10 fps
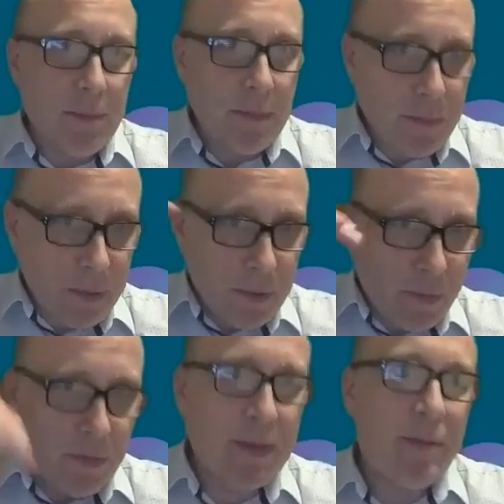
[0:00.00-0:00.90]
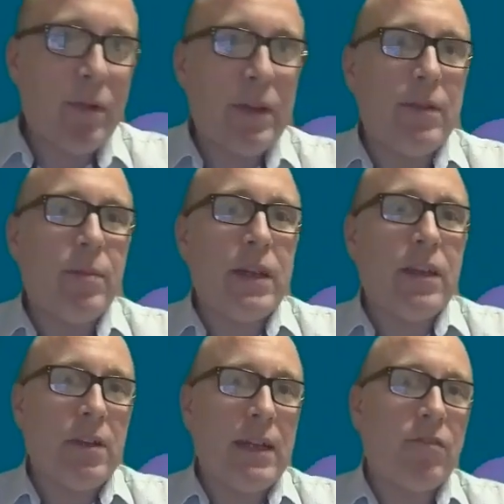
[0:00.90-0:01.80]
put the deep brain
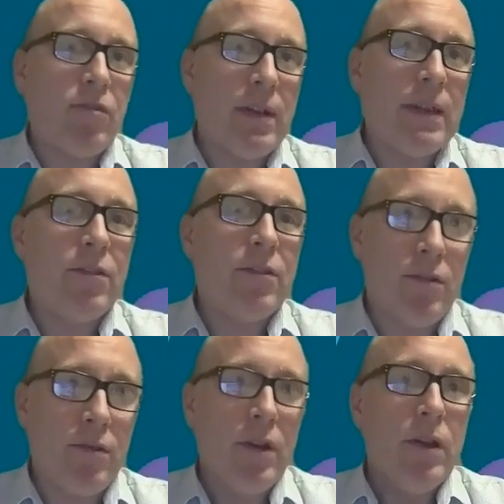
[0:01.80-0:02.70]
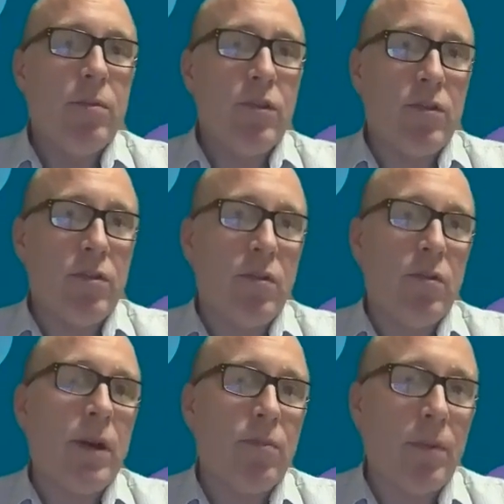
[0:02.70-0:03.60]
stimulation electrode into, which look
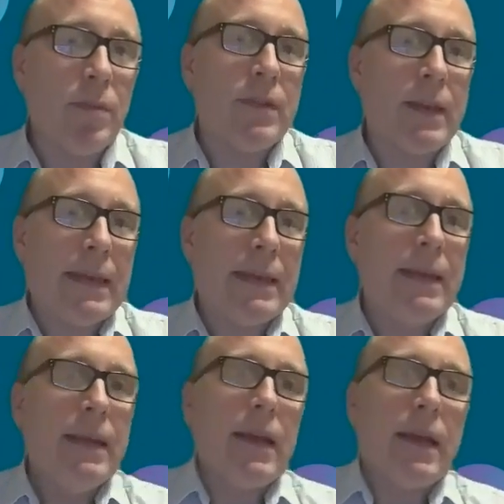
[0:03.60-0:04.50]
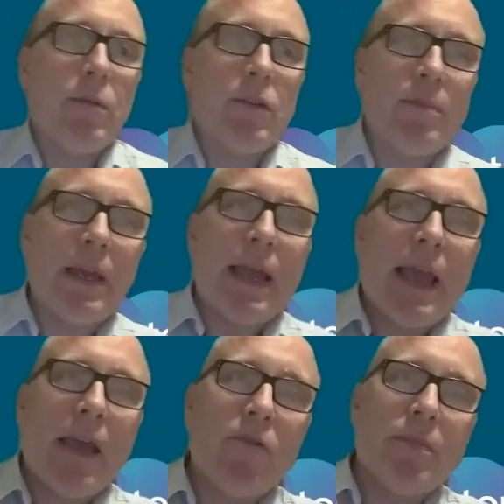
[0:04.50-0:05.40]
quite promising and which may
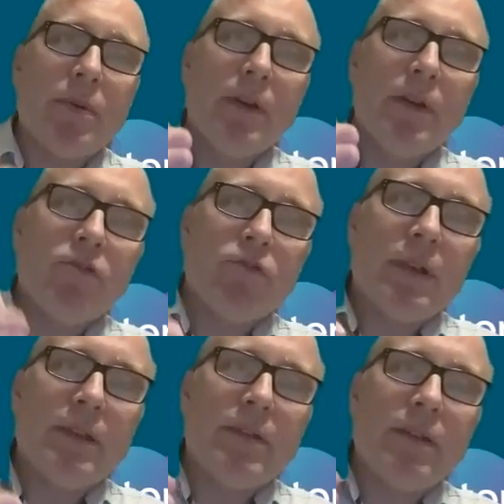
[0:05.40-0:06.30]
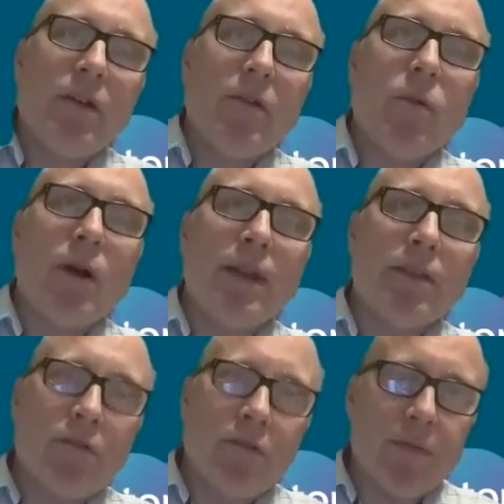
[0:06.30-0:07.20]
help treat a
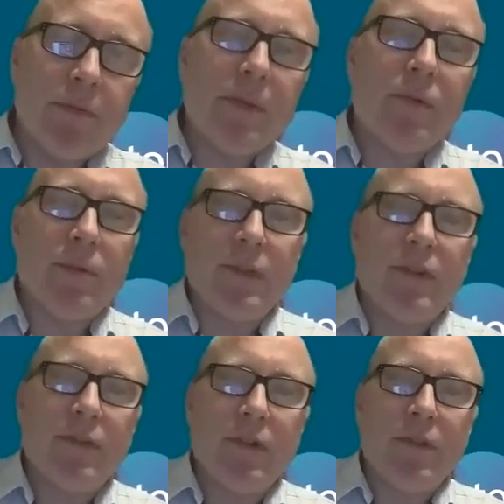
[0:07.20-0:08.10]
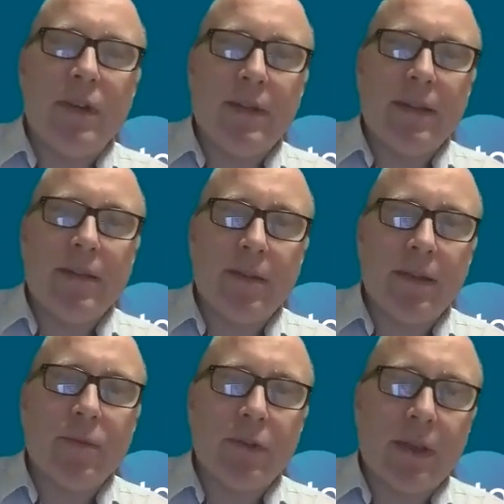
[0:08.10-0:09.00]
wider group of people with dystonia
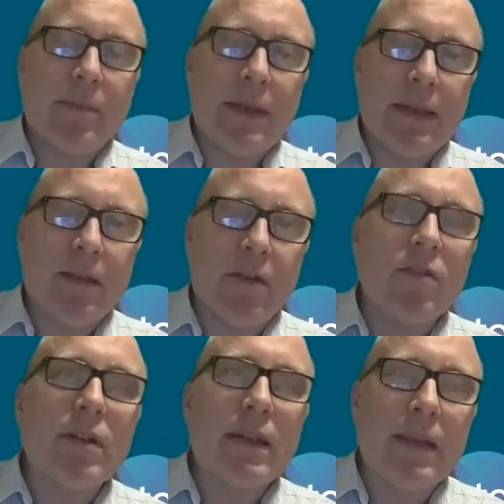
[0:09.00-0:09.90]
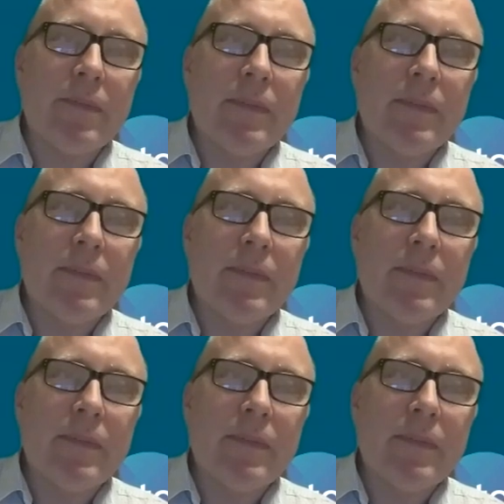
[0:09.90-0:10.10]
than what's happening currently.